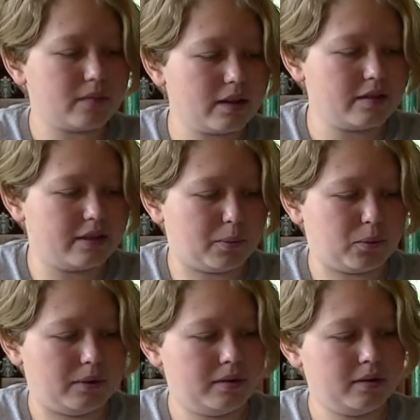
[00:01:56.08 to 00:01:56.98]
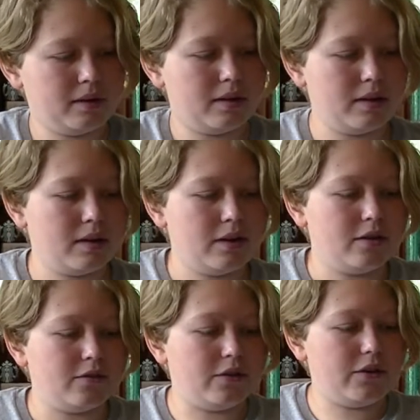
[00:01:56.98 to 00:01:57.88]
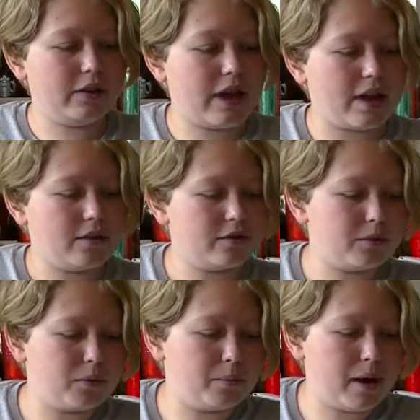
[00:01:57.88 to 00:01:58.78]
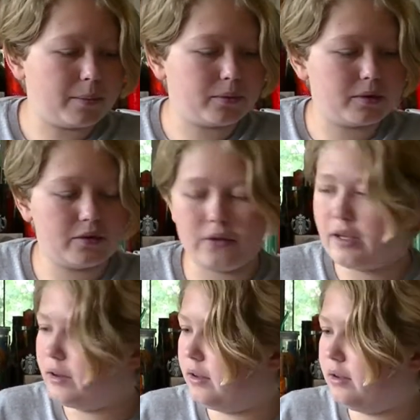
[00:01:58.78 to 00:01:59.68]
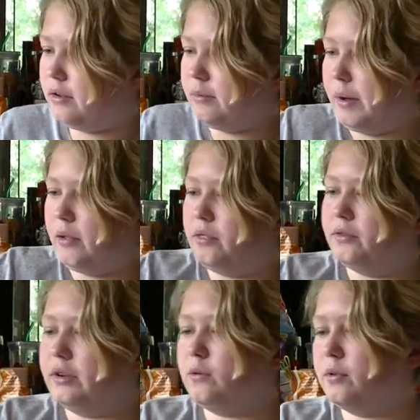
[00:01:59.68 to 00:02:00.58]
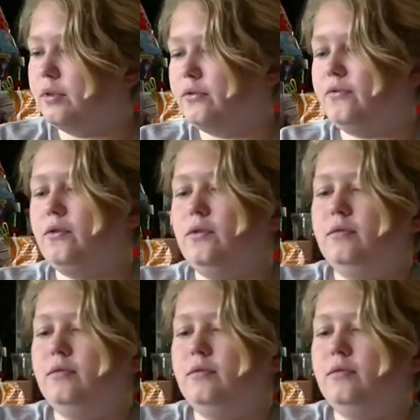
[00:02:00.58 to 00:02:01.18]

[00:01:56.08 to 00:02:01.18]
step 1. Fill the canister with popcorn so that it is about 3/4 full.